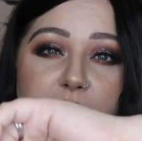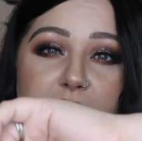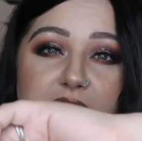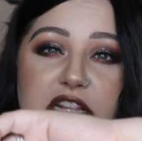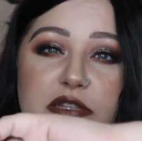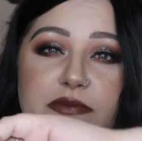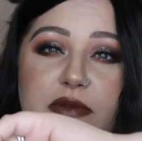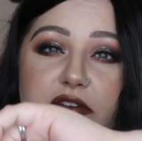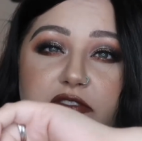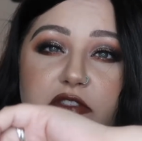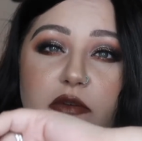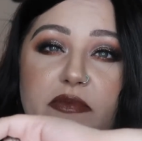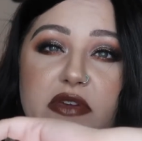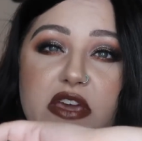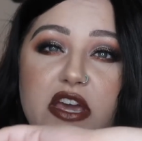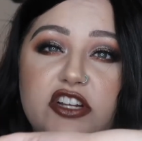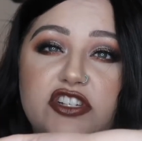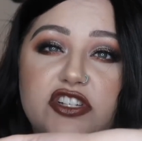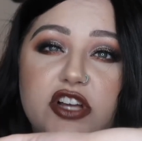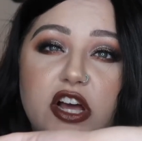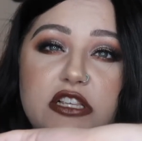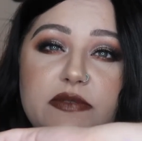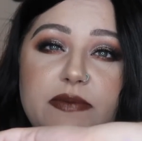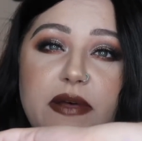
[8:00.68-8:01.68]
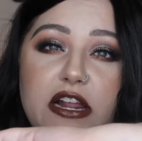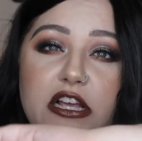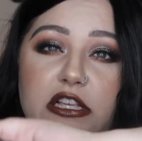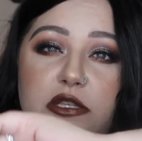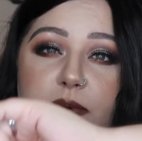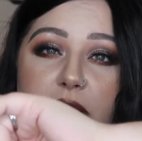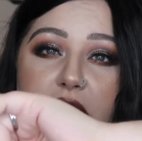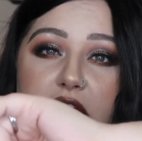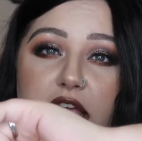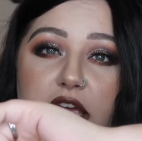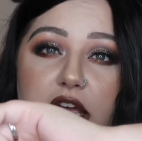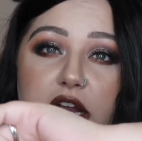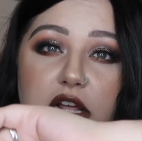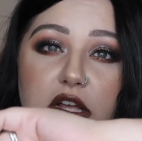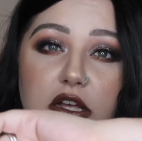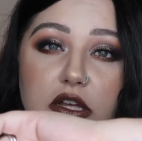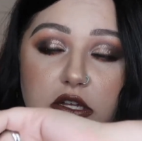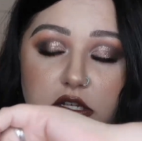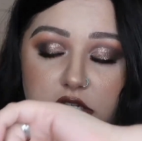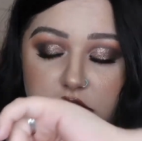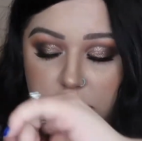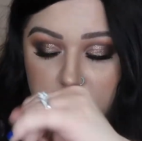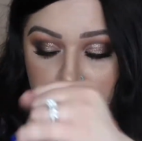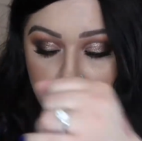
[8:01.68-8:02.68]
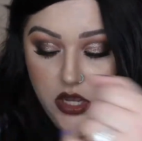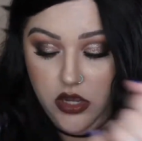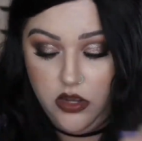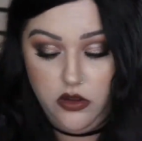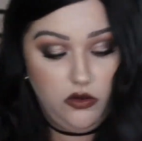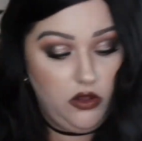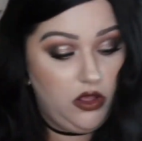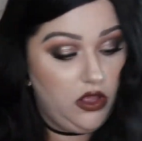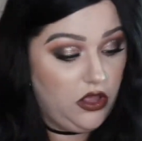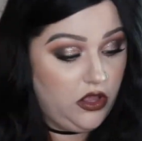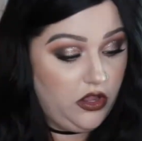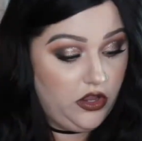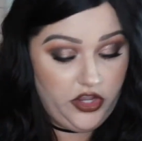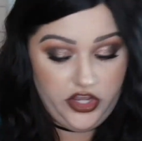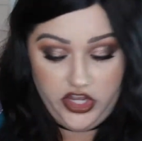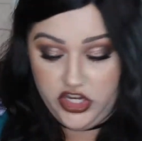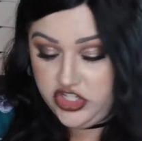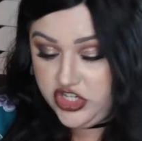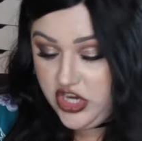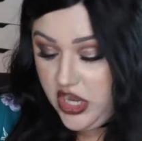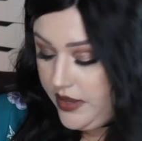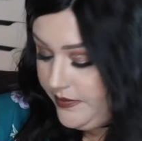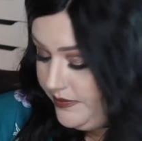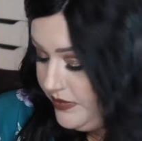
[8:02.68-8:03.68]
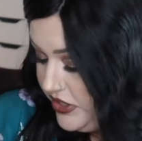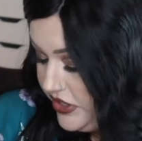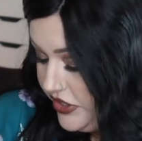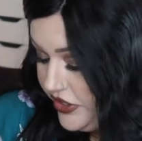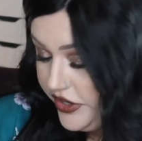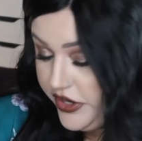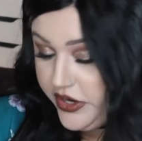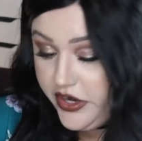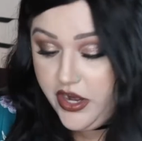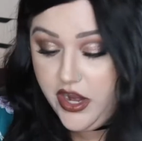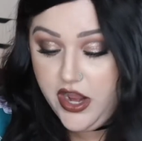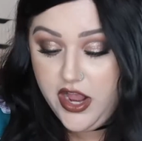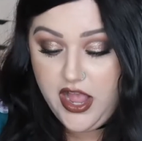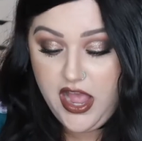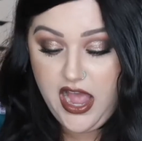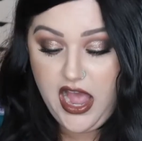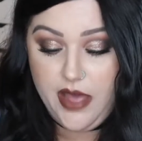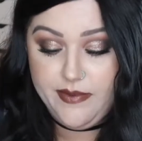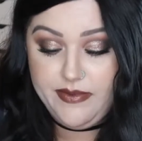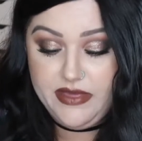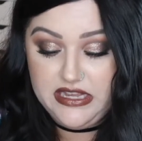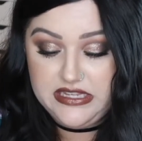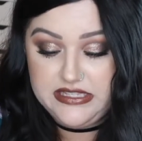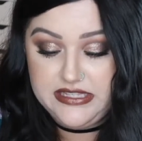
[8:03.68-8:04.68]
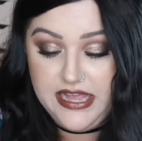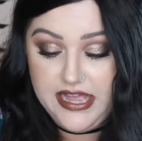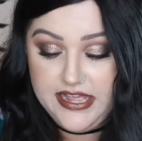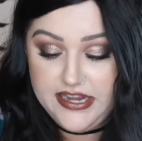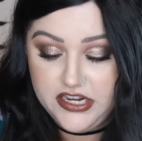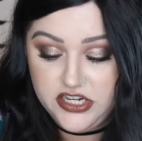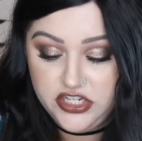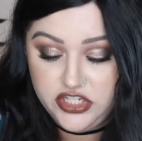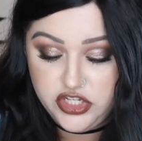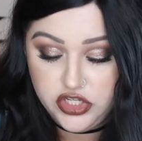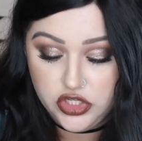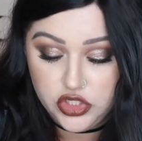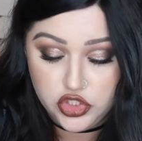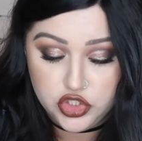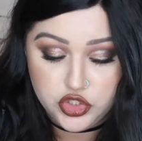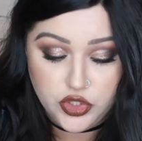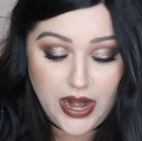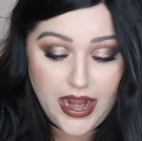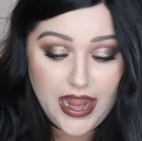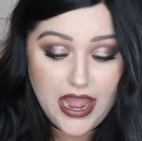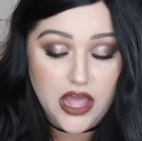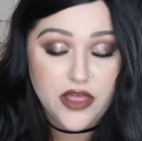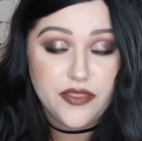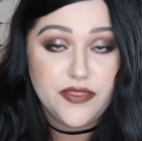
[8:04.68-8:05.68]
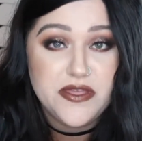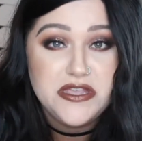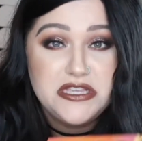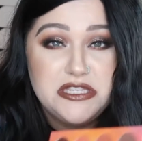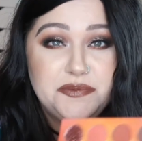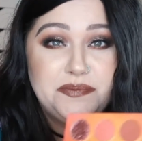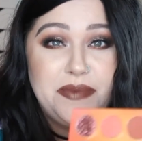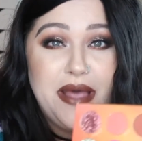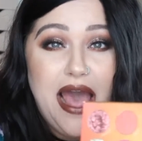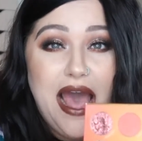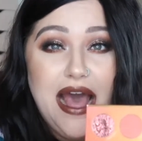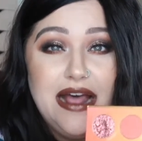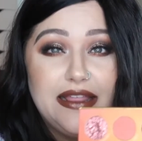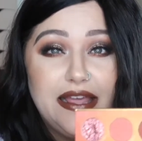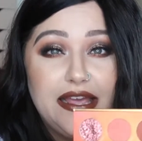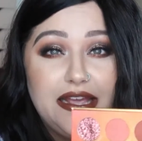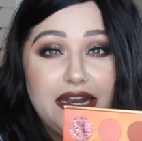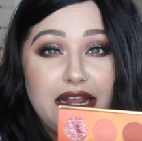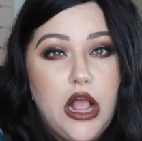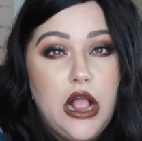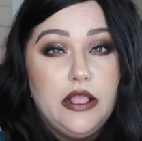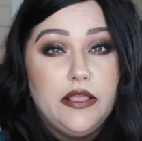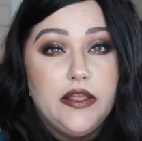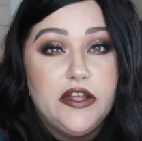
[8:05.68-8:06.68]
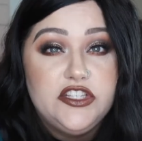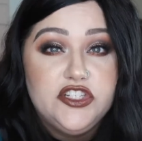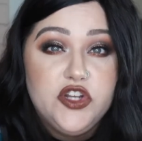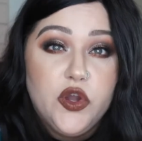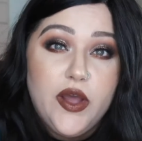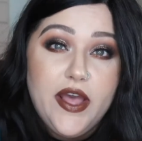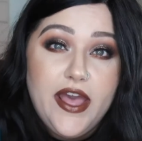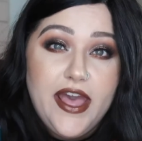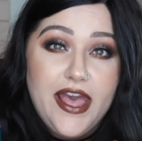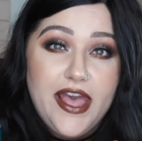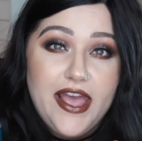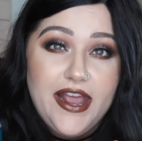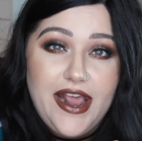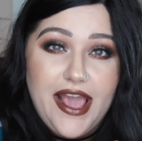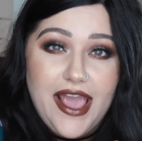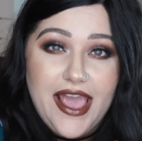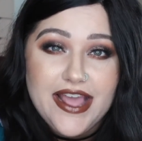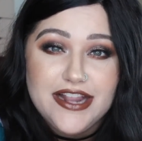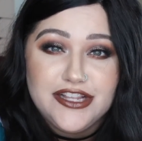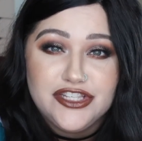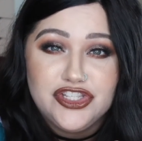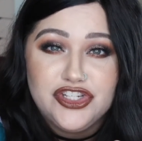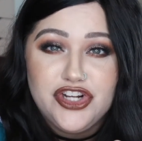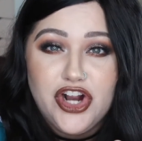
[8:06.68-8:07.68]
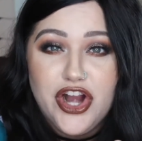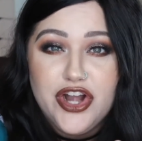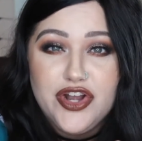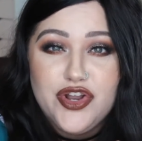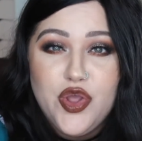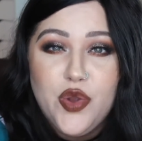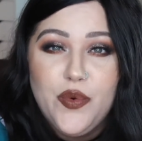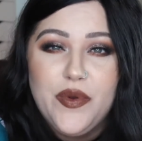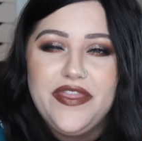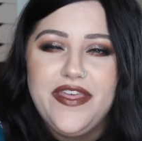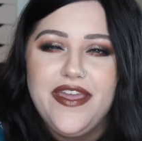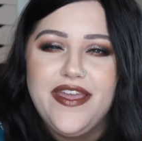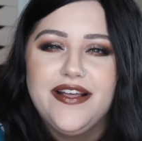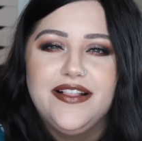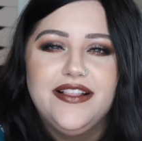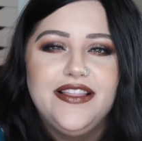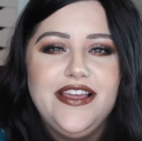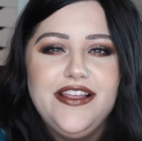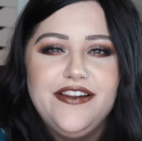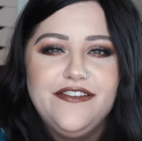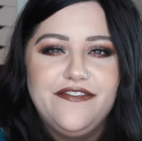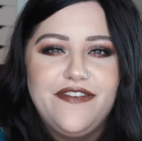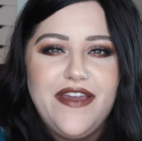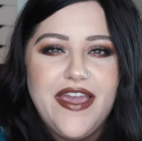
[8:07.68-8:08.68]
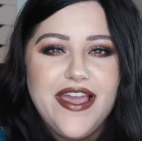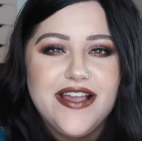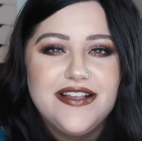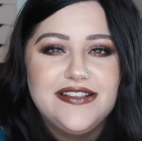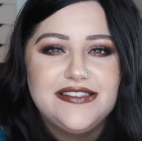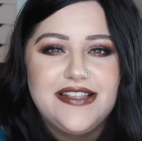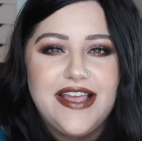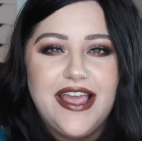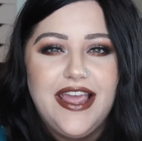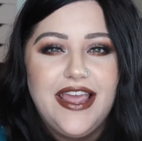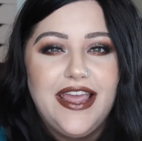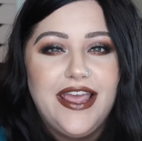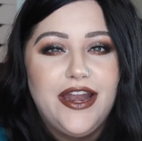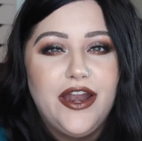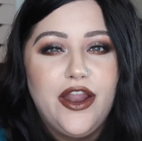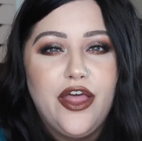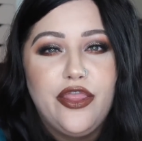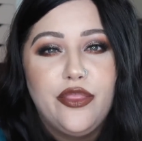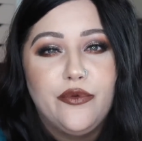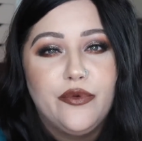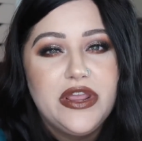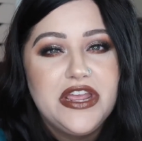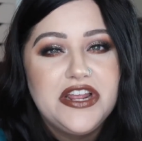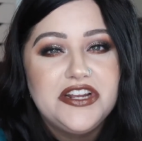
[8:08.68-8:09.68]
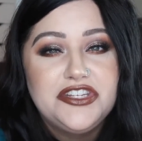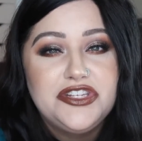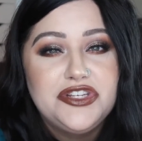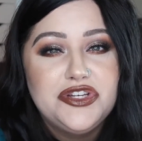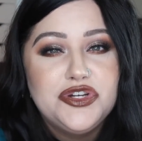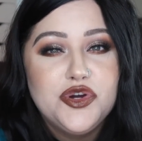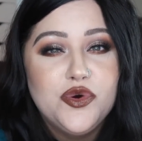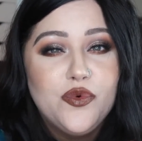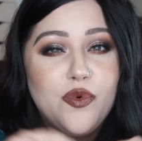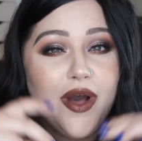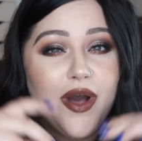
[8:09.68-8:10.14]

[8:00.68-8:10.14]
reminds me of the BH Cosmetics palette. So good job, Pure. I'm excited to try out this palette. Let's go ahead and start with a clean face in 3, 2,